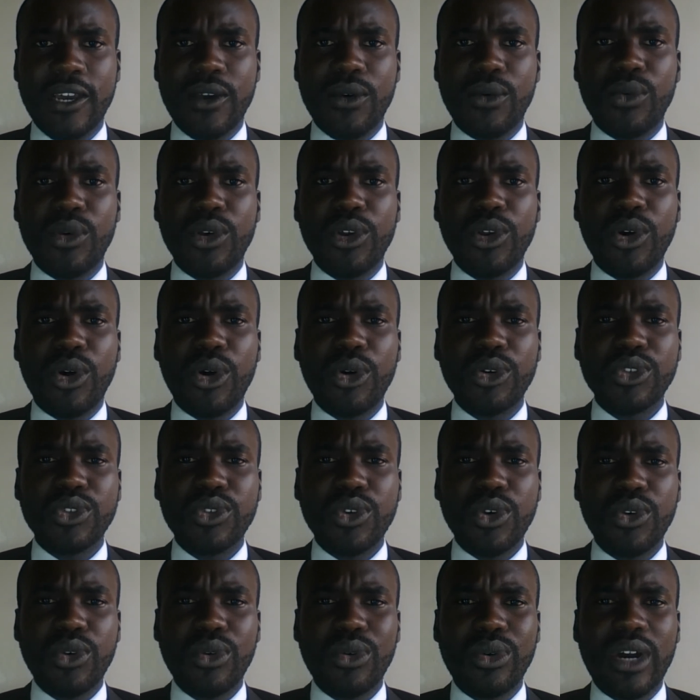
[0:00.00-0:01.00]
we'll
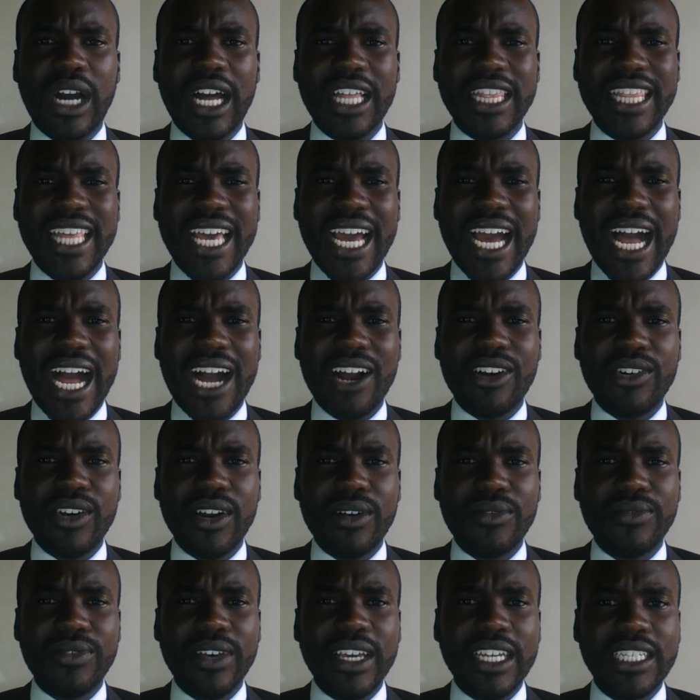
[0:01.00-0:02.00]
also look at the
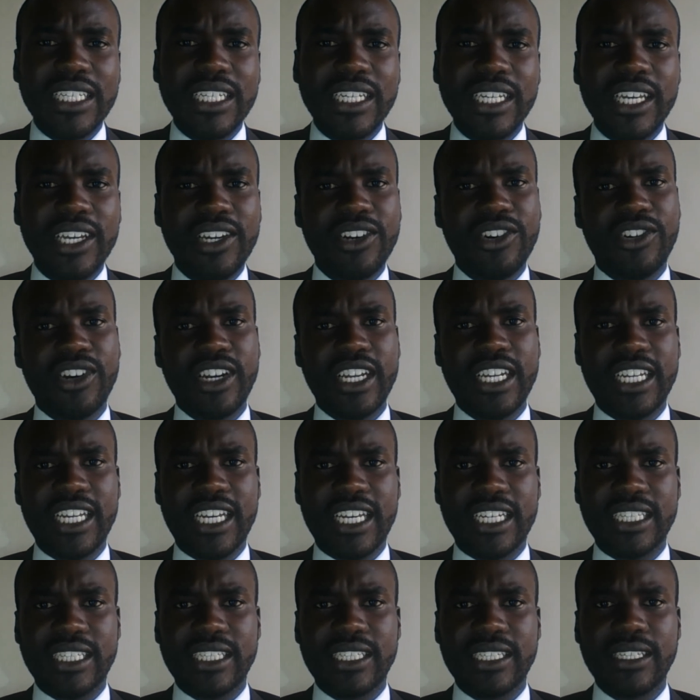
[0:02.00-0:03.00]
aggravating
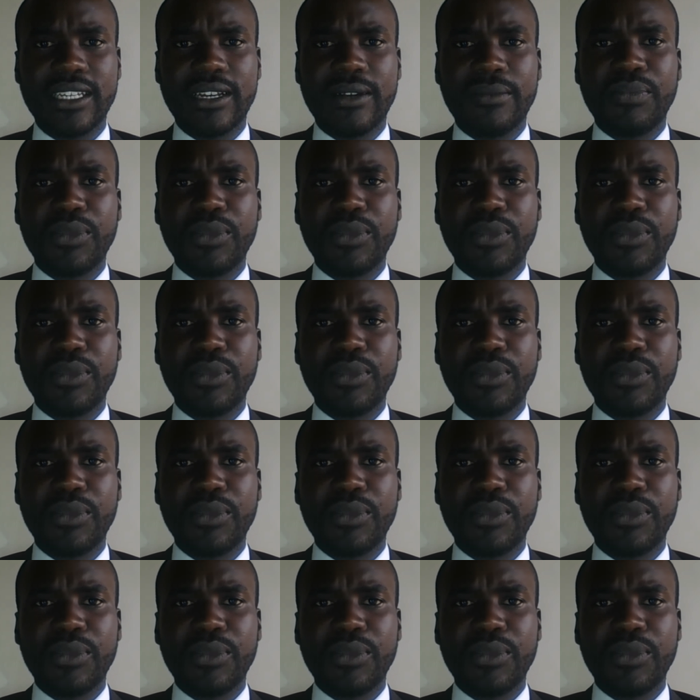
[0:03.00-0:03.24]
ingredients,